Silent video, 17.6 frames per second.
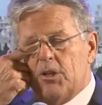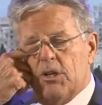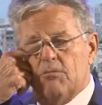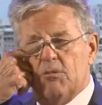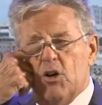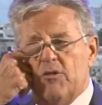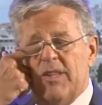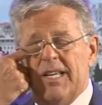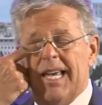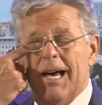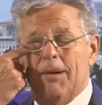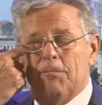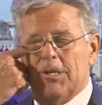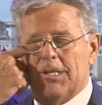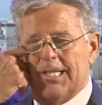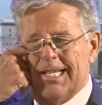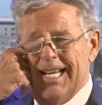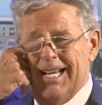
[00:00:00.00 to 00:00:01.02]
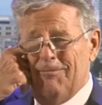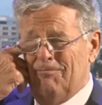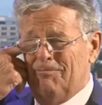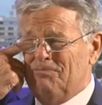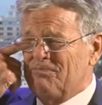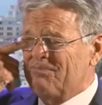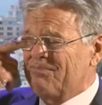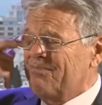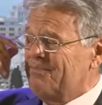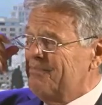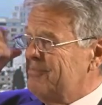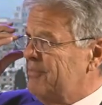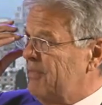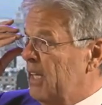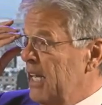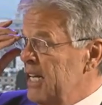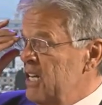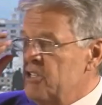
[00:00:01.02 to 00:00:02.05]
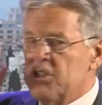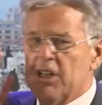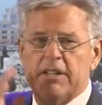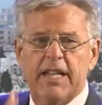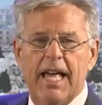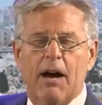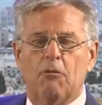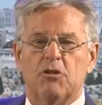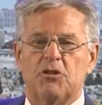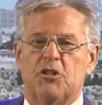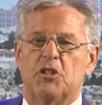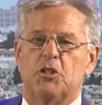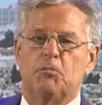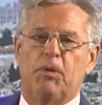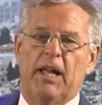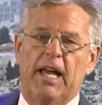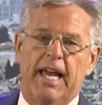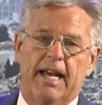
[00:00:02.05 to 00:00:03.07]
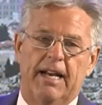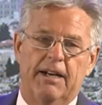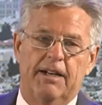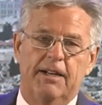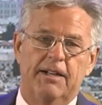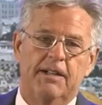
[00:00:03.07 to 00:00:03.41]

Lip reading: to move the embassy. And he said that was his plan.